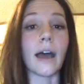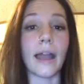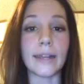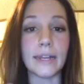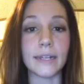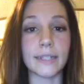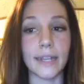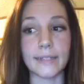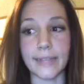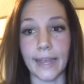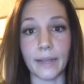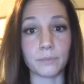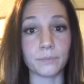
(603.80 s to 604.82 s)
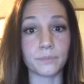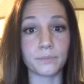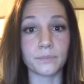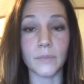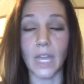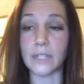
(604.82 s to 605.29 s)
I need to take time.
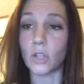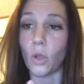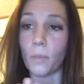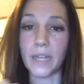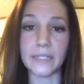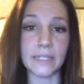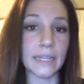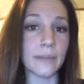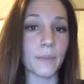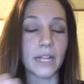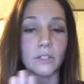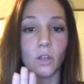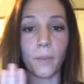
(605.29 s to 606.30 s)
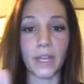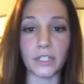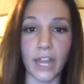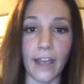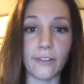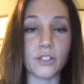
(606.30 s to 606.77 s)
I told my team, I told my
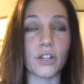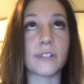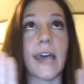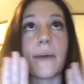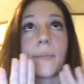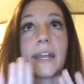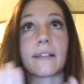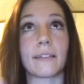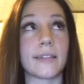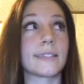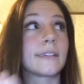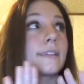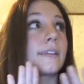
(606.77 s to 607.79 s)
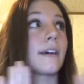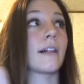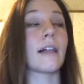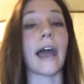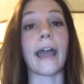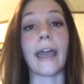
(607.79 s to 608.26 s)
challengers, I'm like, listen,
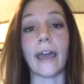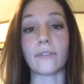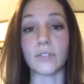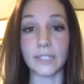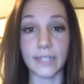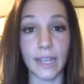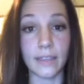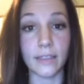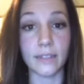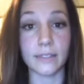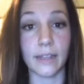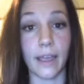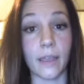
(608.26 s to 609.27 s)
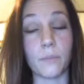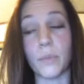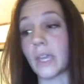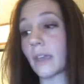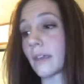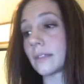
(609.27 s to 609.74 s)
y'all, I have to take this time
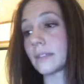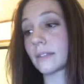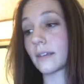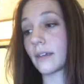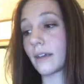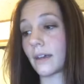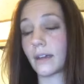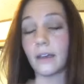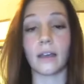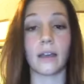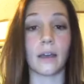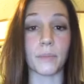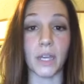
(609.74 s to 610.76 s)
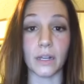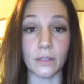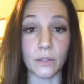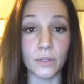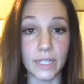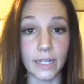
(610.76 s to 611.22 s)
because I'm going to
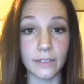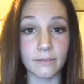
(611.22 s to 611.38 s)
lose it.